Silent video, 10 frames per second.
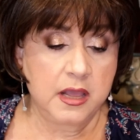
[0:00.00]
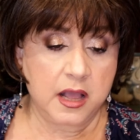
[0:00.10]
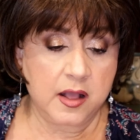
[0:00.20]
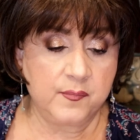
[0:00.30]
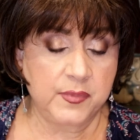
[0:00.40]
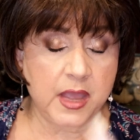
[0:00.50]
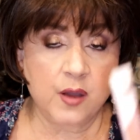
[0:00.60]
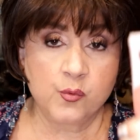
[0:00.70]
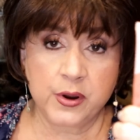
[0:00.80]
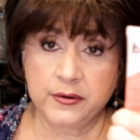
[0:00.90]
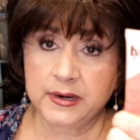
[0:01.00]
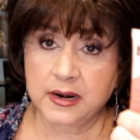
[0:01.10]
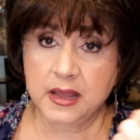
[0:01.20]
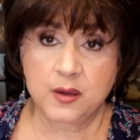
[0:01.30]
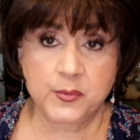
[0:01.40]
I wear it a
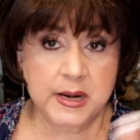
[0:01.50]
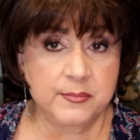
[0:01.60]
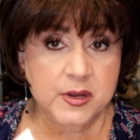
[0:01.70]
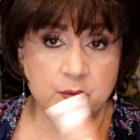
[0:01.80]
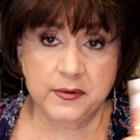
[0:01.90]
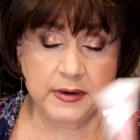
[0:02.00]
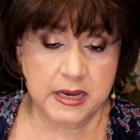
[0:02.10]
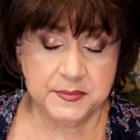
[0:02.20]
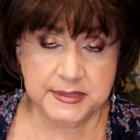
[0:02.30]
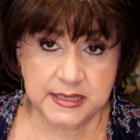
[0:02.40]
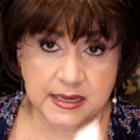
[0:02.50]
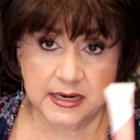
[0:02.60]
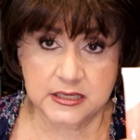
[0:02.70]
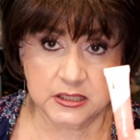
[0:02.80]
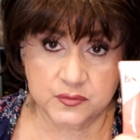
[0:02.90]
lot when I'm not wearing lipstick and
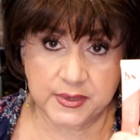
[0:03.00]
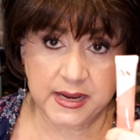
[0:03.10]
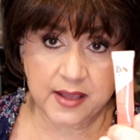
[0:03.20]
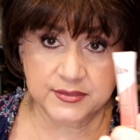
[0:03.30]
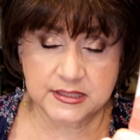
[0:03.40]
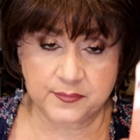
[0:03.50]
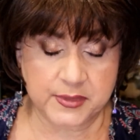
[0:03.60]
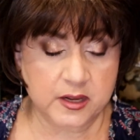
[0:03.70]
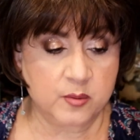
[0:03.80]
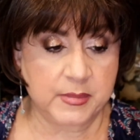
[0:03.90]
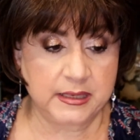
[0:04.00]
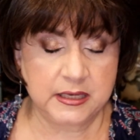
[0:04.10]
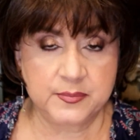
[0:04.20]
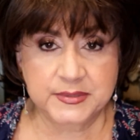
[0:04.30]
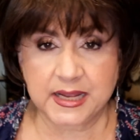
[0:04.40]
I just want to have something on my lips.